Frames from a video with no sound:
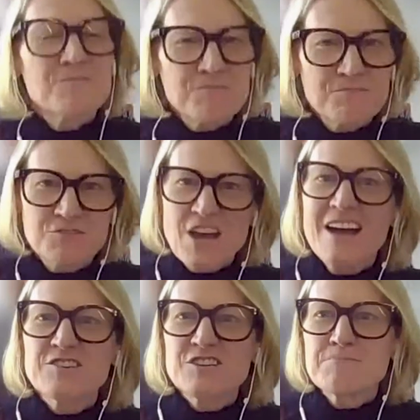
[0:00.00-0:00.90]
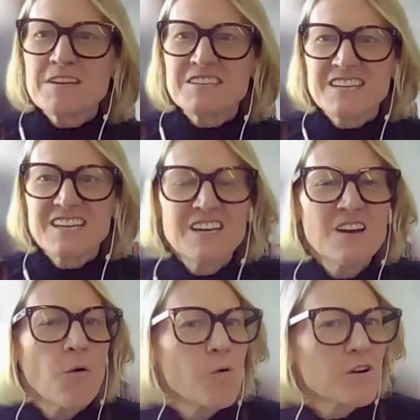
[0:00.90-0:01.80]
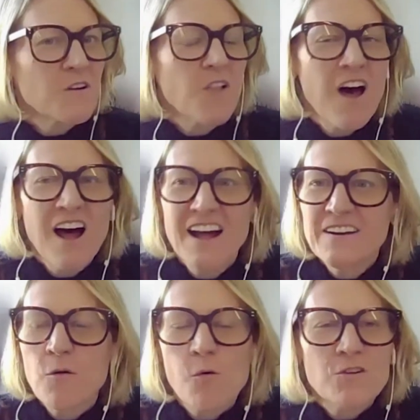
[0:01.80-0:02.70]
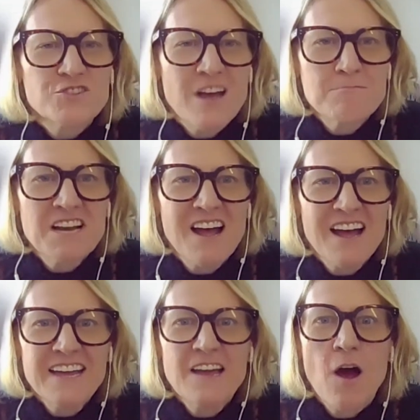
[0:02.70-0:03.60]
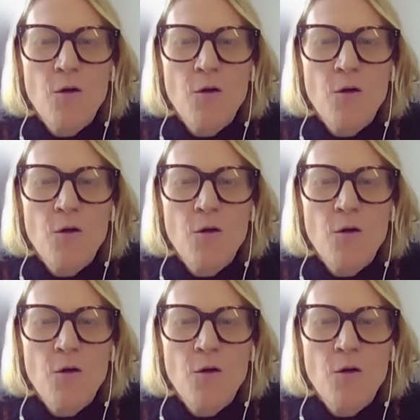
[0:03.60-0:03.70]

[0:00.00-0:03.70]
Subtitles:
ChatGPT or Claude or Gemini,